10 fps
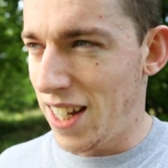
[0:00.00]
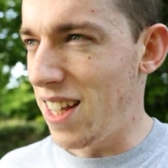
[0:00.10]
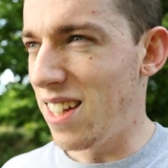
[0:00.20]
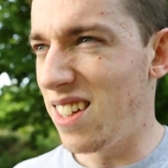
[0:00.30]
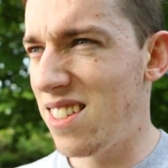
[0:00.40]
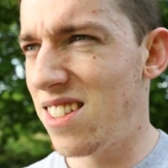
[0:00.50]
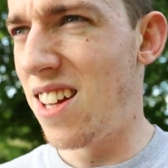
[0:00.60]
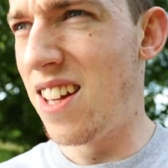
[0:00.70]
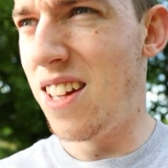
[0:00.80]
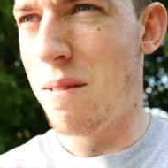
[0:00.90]
It is
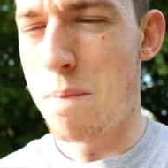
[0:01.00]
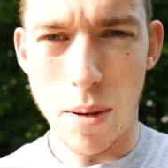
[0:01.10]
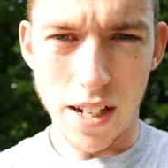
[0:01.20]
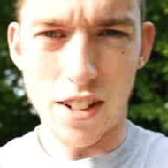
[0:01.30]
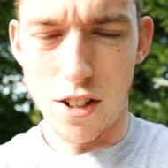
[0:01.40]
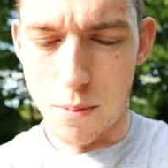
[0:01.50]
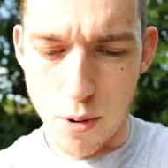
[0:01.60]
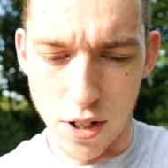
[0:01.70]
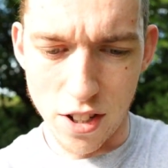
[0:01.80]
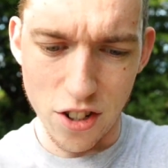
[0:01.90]
bigger than a
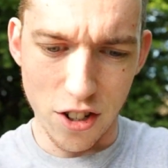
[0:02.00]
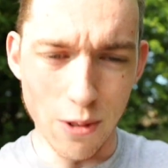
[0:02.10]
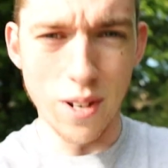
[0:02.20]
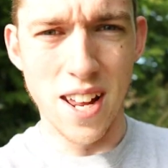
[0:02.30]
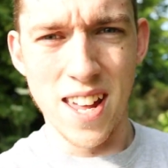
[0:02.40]
point and shoot,